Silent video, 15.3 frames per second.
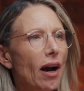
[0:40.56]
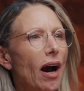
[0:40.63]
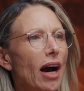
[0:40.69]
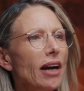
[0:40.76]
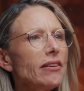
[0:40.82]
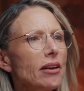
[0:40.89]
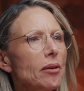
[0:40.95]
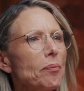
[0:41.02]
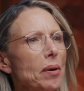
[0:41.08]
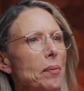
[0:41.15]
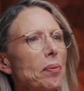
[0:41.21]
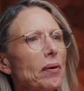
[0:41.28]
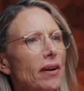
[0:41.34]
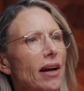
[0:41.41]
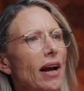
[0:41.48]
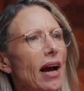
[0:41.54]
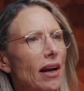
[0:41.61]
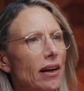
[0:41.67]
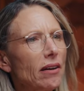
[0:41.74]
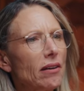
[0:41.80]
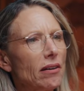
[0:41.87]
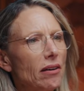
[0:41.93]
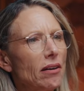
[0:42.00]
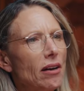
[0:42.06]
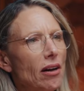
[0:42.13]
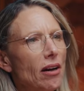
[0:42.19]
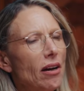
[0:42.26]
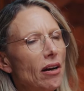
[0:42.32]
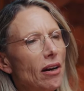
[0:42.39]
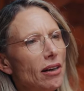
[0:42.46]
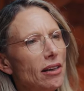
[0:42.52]
I think people can
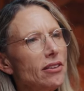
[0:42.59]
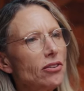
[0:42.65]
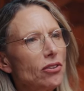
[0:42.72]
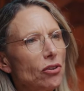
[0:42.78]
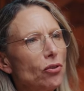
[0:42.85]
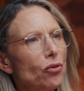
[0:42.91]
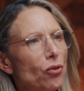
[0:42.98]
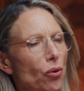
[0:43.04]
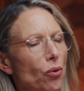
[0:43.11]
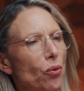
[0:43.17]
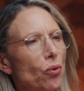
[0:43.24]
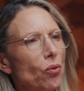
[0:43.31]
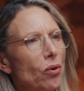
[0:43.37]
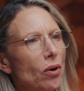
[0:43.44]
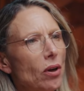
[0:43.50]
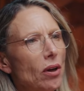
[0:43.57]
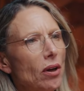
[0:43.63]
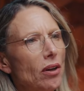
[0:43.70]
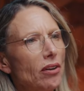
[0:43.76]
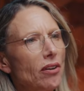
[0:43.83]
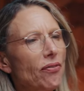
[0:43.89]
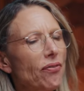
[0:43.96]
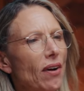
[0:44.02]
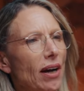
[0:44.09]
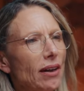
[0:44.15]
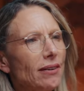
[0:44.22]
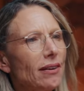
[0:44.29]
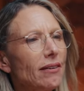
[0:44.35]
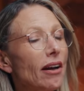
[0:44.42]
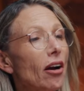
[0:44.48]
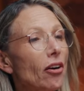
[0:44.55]
listen to the fact
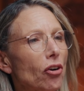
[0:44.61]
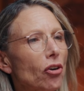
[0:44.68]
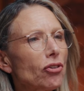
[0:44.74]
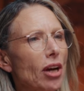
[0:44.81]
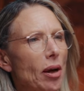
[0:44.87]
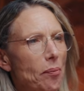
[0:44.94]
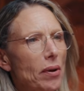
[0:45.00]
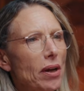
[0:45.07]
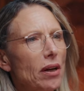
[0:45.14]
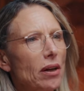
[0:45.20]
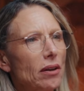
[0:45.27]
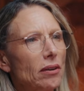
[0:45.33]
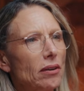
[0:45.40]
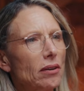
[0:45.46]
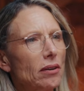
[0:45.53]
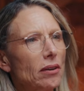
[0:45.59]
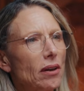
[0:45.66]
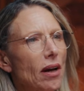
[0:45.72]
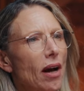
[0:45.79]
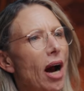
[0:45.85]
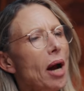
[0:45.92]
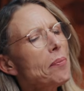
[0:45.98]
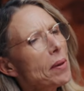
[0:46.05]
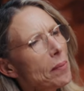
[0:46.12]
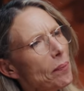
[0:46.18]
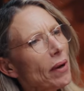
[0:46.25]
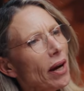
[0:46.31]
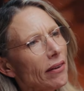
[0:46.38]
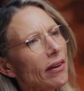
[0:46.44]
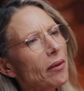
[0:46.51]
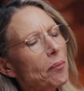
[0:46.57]
that they are not happy. I
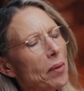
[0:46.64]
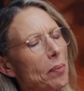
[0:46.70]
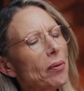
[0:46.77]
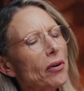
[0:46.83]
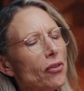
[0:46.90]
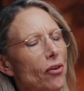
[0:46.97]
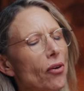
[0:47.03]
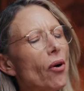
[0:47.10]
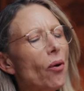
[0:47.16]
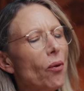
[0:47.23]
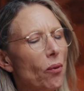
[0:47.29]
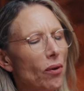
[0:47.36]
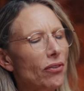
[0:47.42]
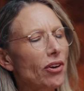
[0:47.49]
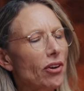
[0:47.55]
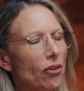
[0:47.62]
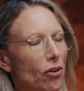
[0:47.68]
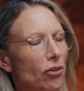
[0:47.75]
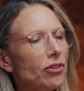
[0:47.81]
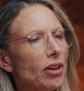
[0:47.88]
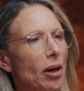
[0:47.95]
think people know when they're not